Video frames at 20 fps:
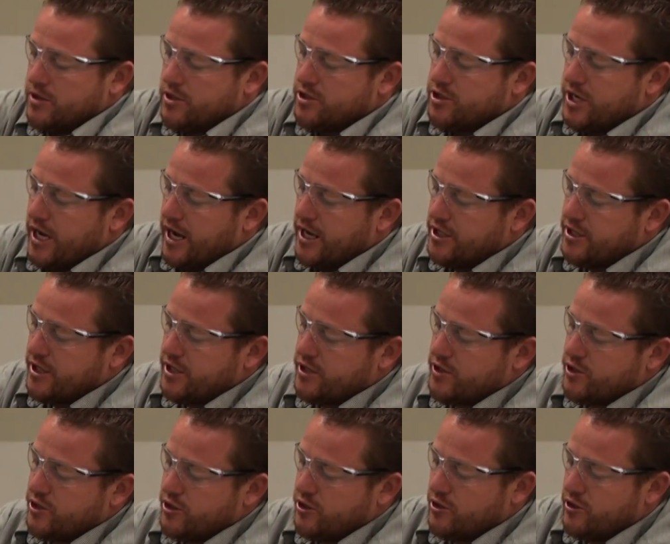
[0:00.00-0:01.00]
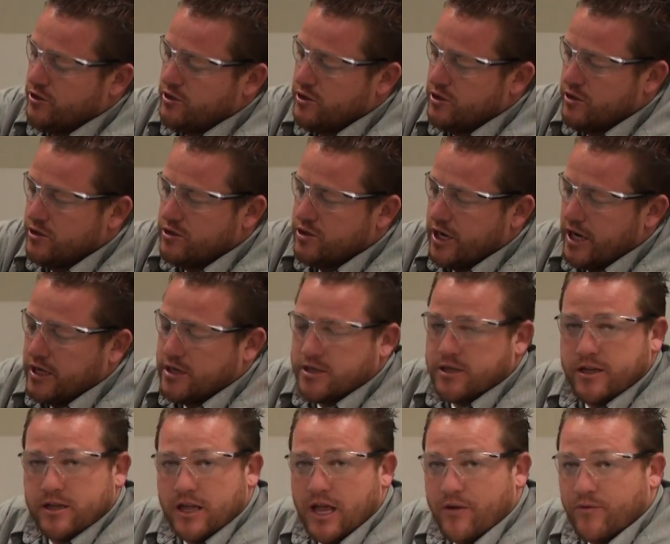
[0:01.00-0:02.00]
to change it to change
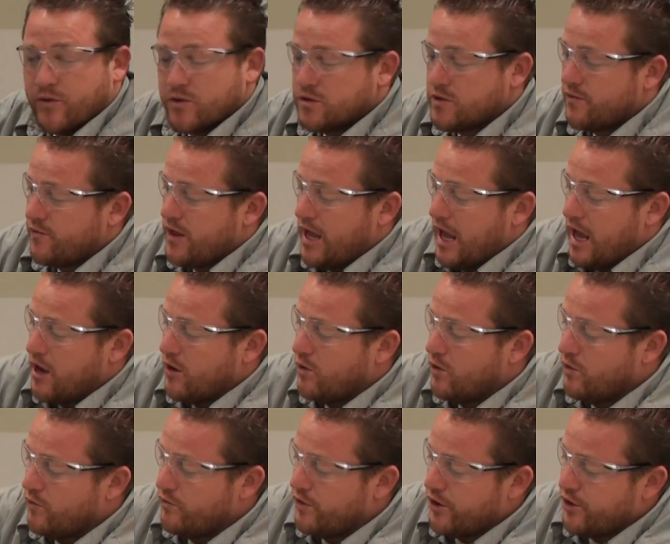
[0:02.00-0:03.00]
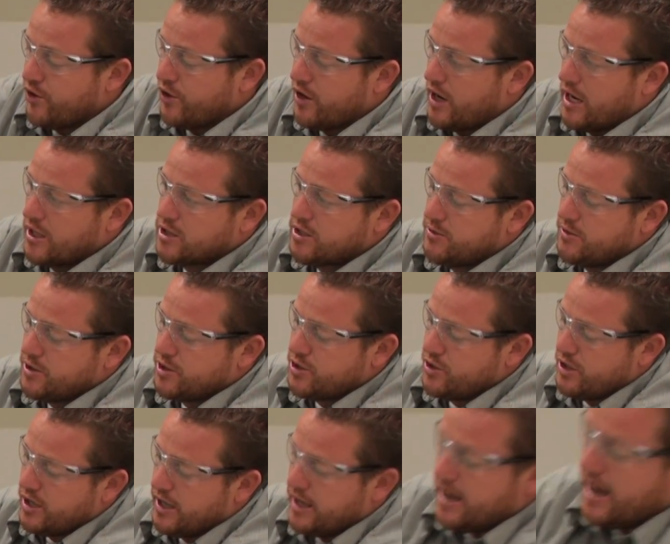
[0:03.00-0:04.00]
the levels of the angle that you're going to actually be shooting